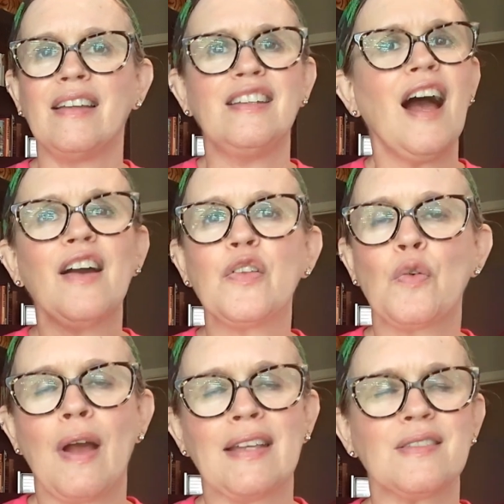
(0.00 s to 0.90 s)
Young and the
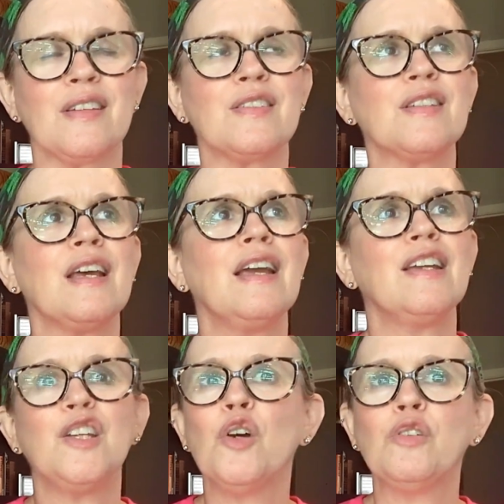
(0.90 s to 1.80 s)
Restless,
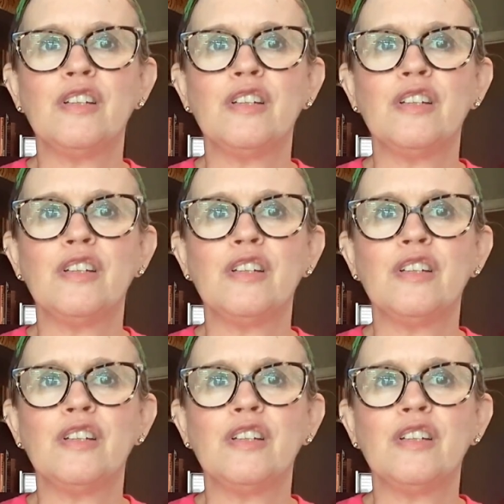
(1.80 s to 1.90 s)
you